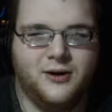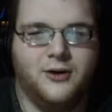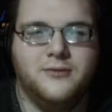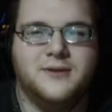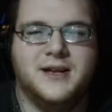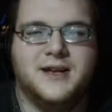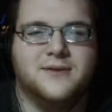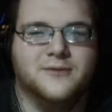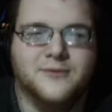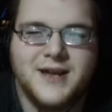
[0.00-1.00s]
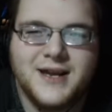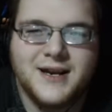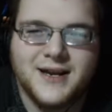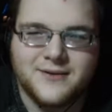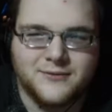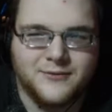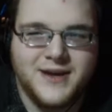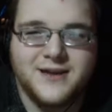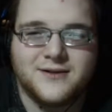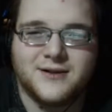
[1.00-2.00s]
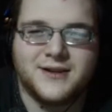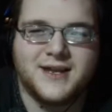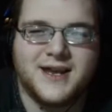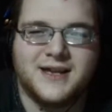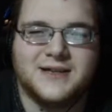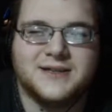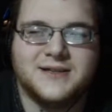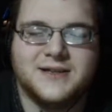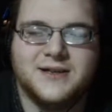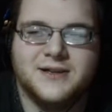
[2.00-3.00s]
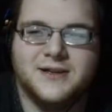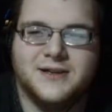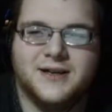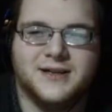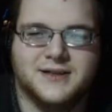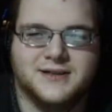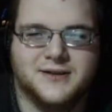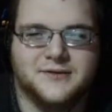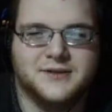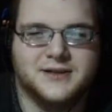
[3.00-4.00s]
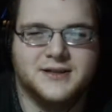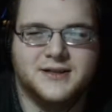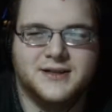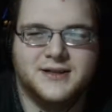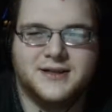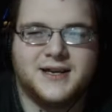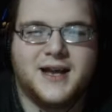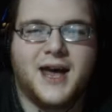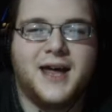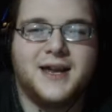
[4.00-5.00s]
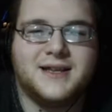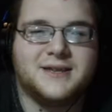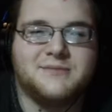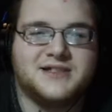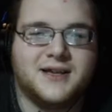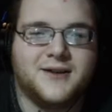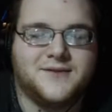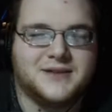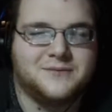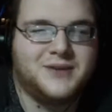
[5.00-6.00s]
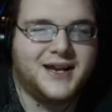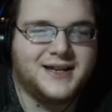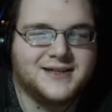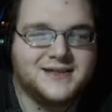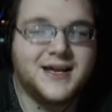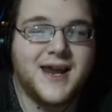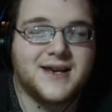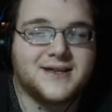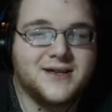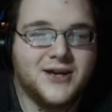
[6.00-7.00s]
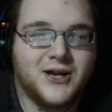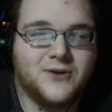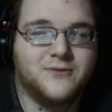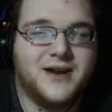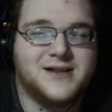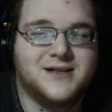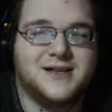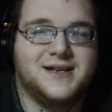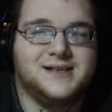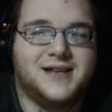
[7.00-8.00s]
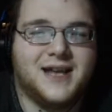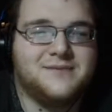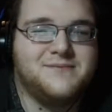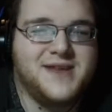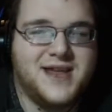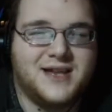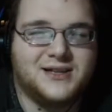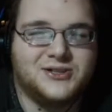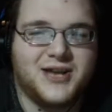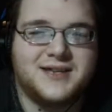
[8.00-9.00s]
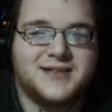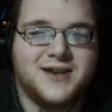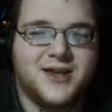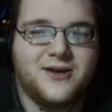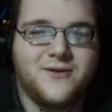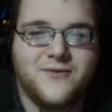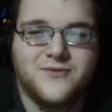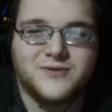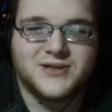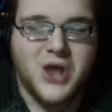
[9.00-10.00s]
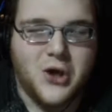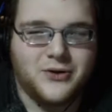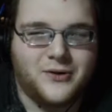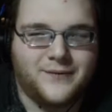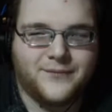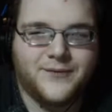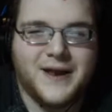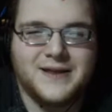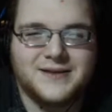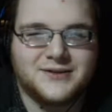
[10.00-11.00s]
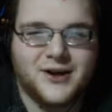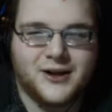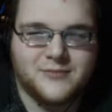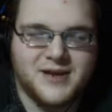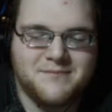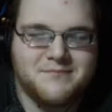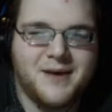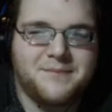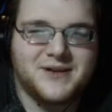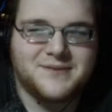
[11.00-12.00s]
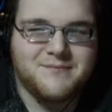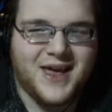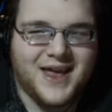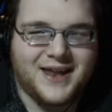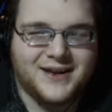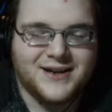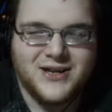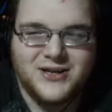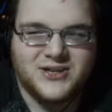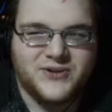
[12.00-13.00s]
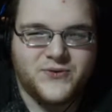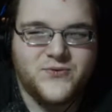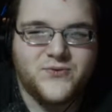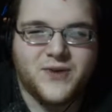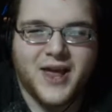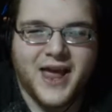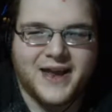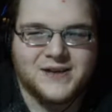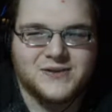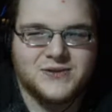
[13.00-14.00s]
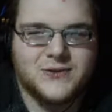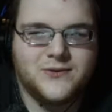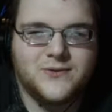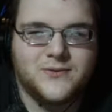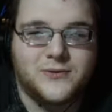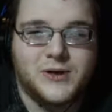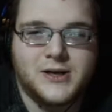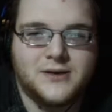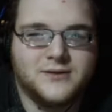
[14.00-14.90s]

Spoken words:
Only really real things, it intoned, can hide themselves in plain sight. Real things like me and Jason Hughes. Your friends call me Muppet Man. You can too.